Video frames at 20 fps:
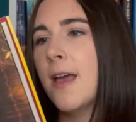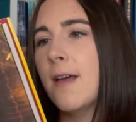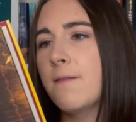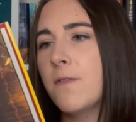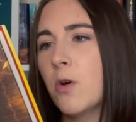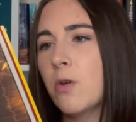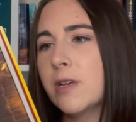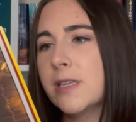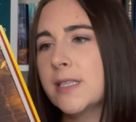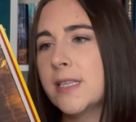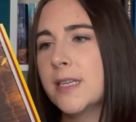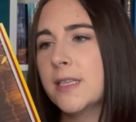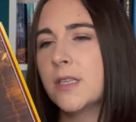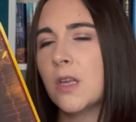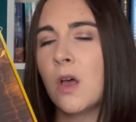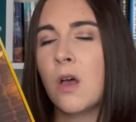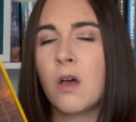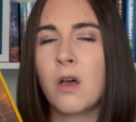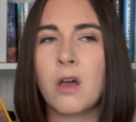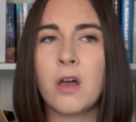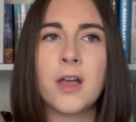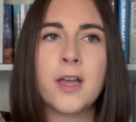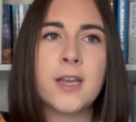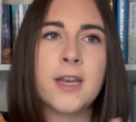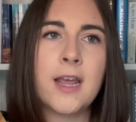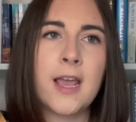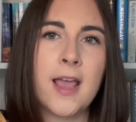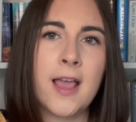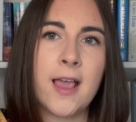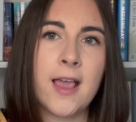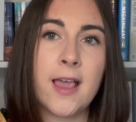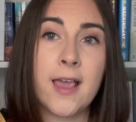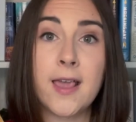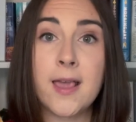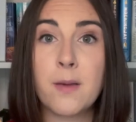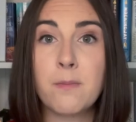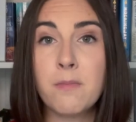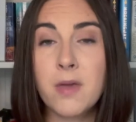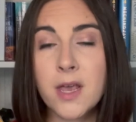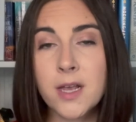It focuses on
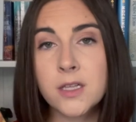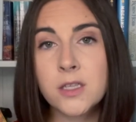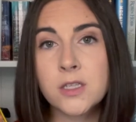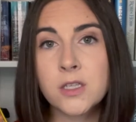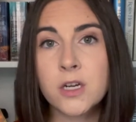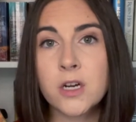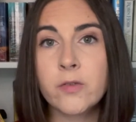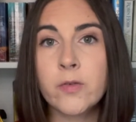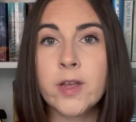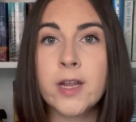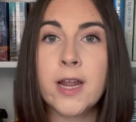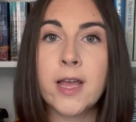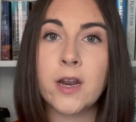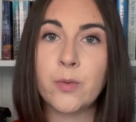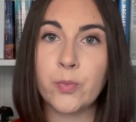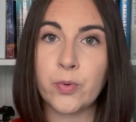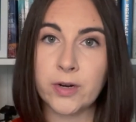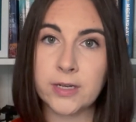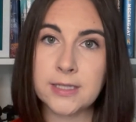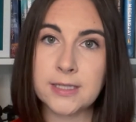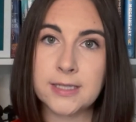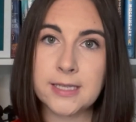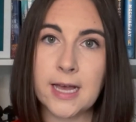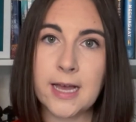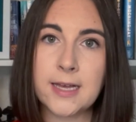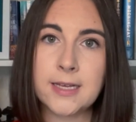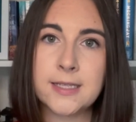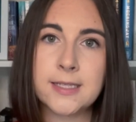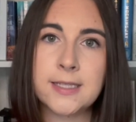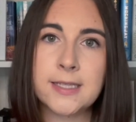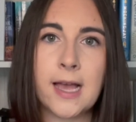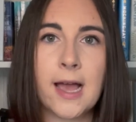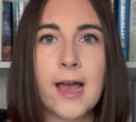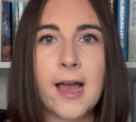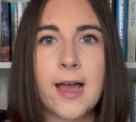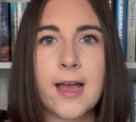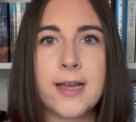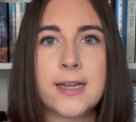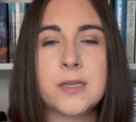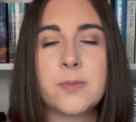a maidservant and a princess,
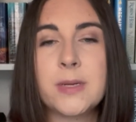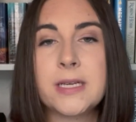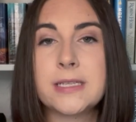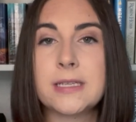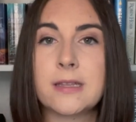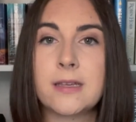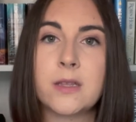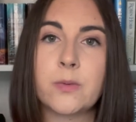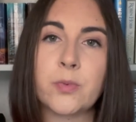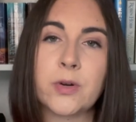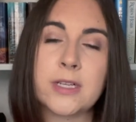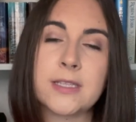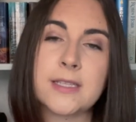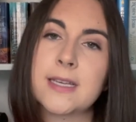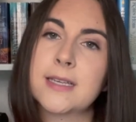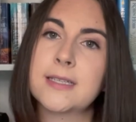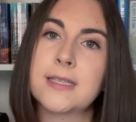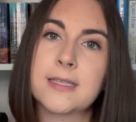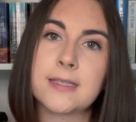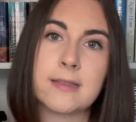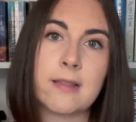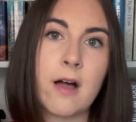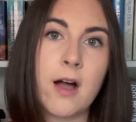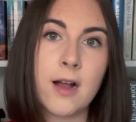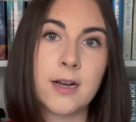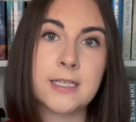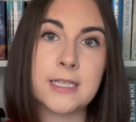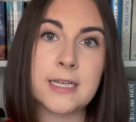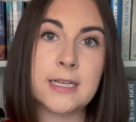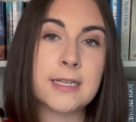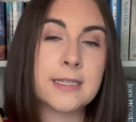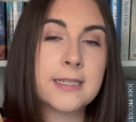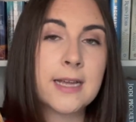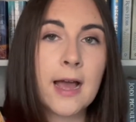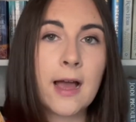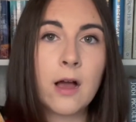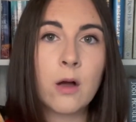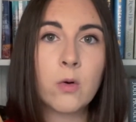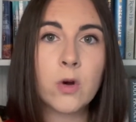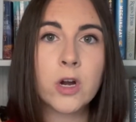and basically the princess is locked in a
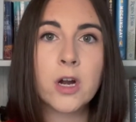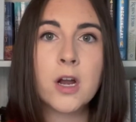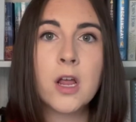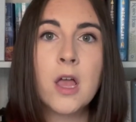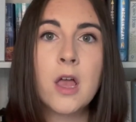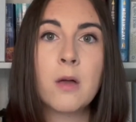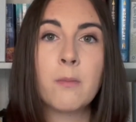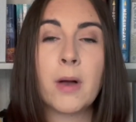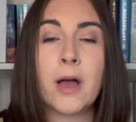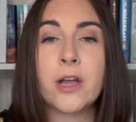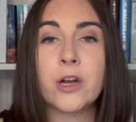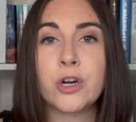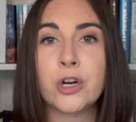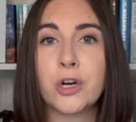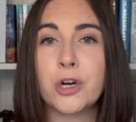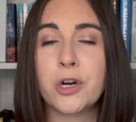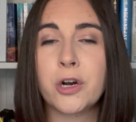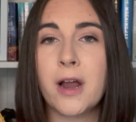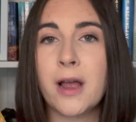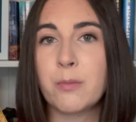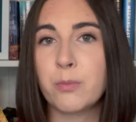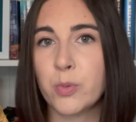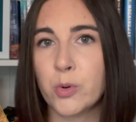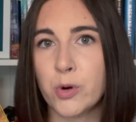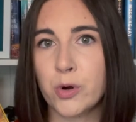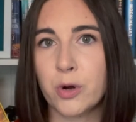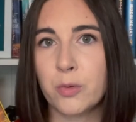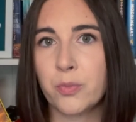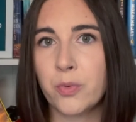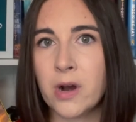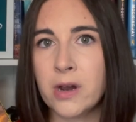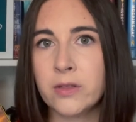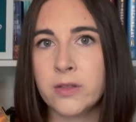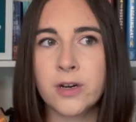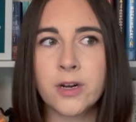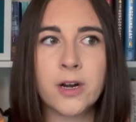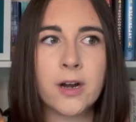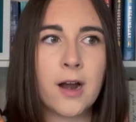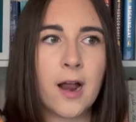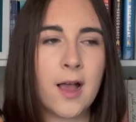tower by her emperor
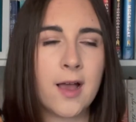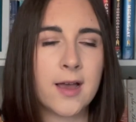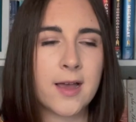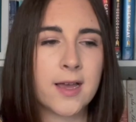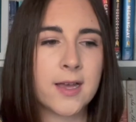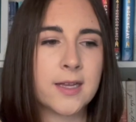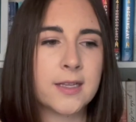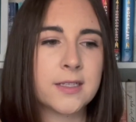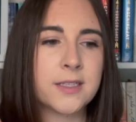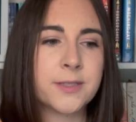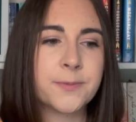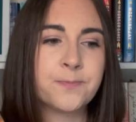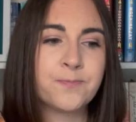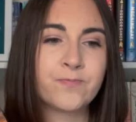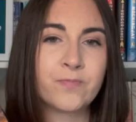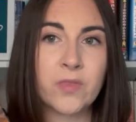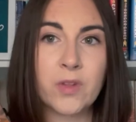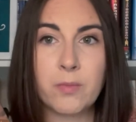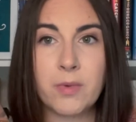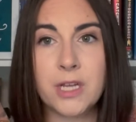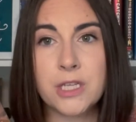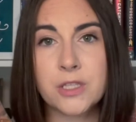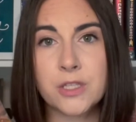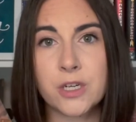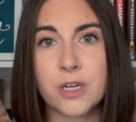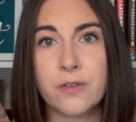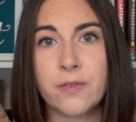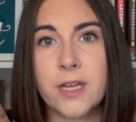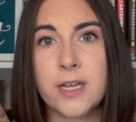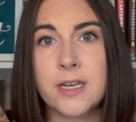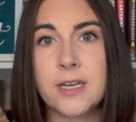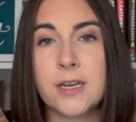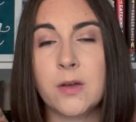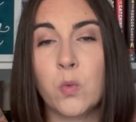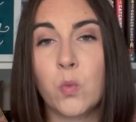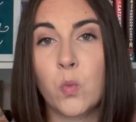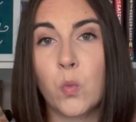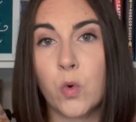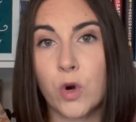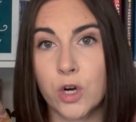brother, and the maidservant
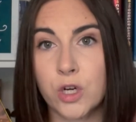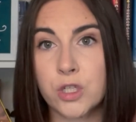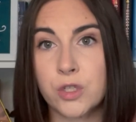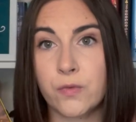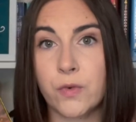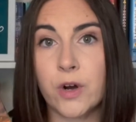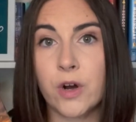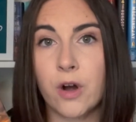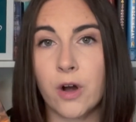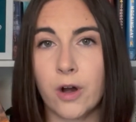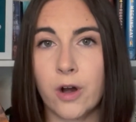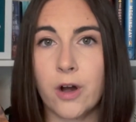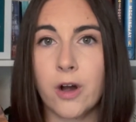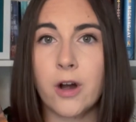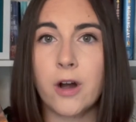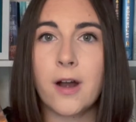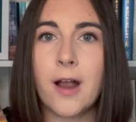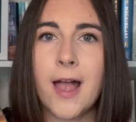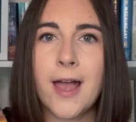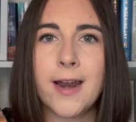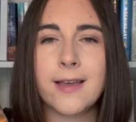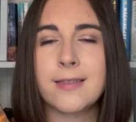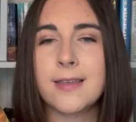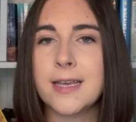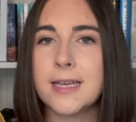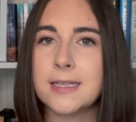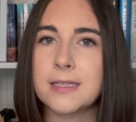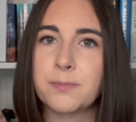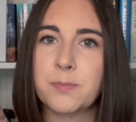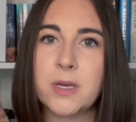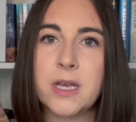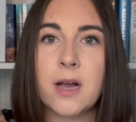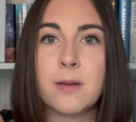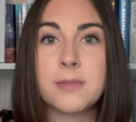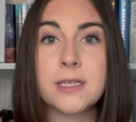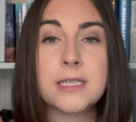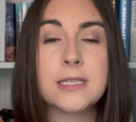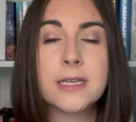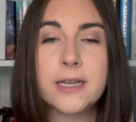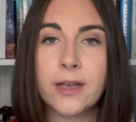works for her, and I think it
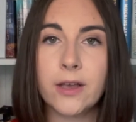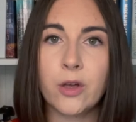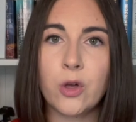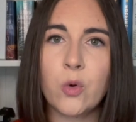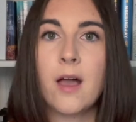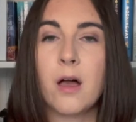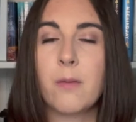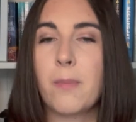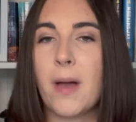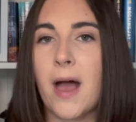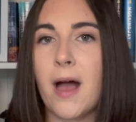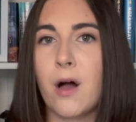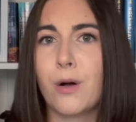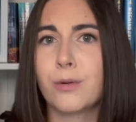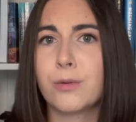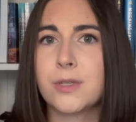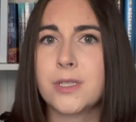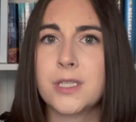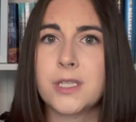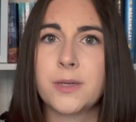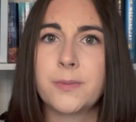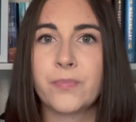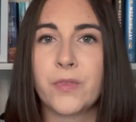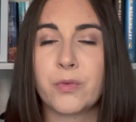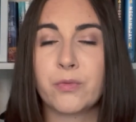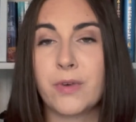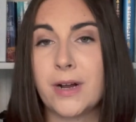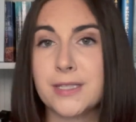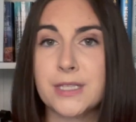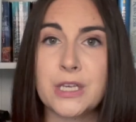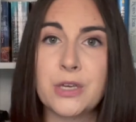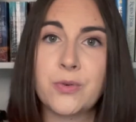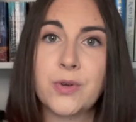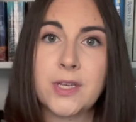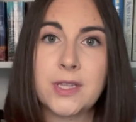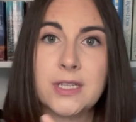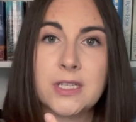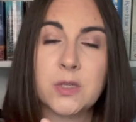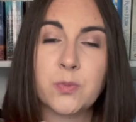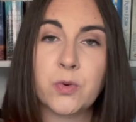becomes a tale about
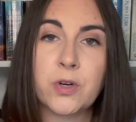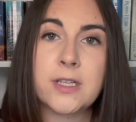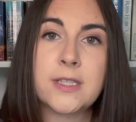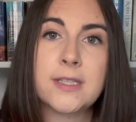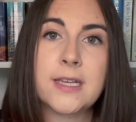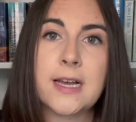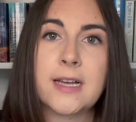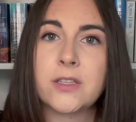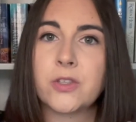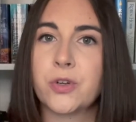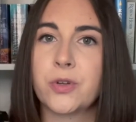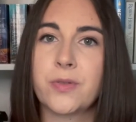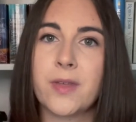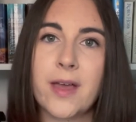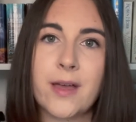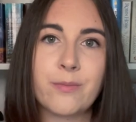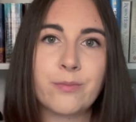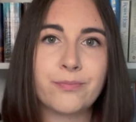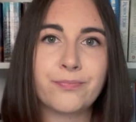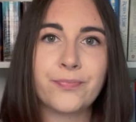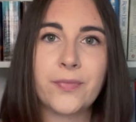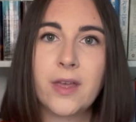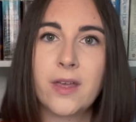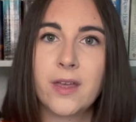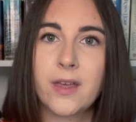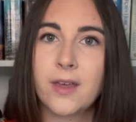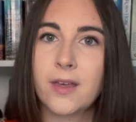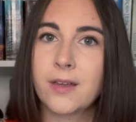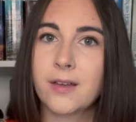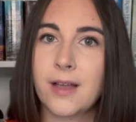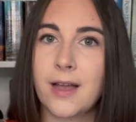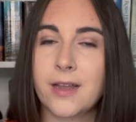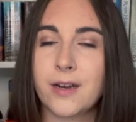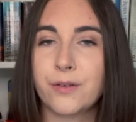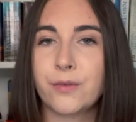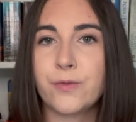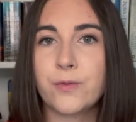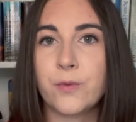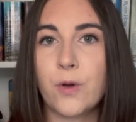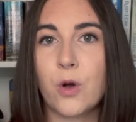rescuing this princess, or them kind
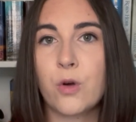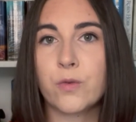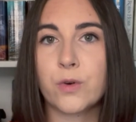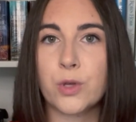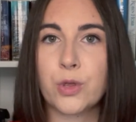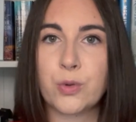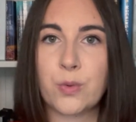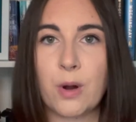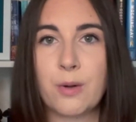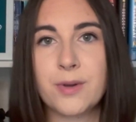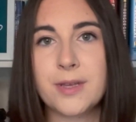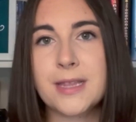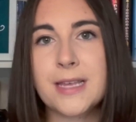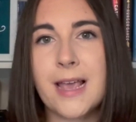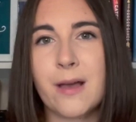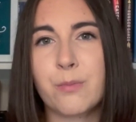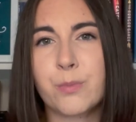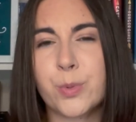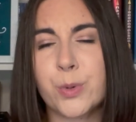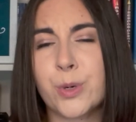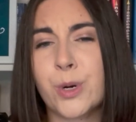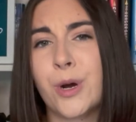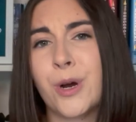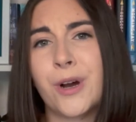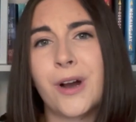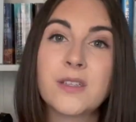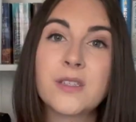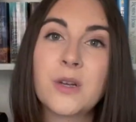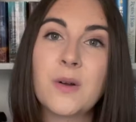of overthrowing the emperor.